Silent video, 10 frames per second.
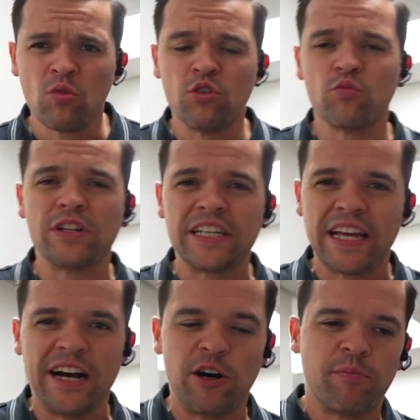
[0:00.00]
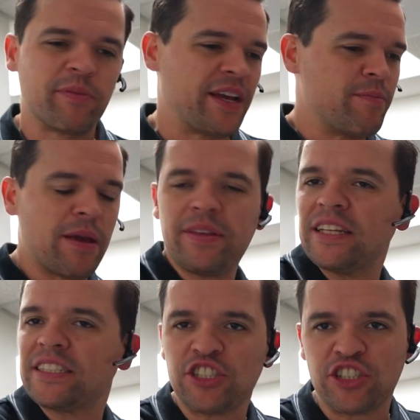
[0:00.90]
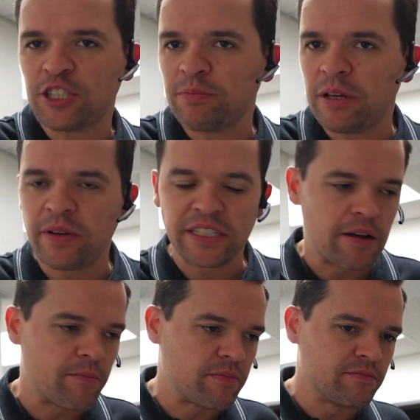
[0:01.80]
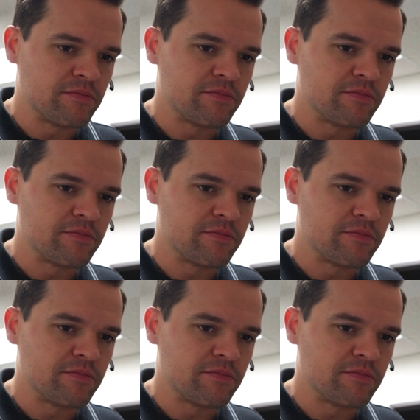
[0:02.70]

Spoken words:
would really help, and maybe this is just me because I'm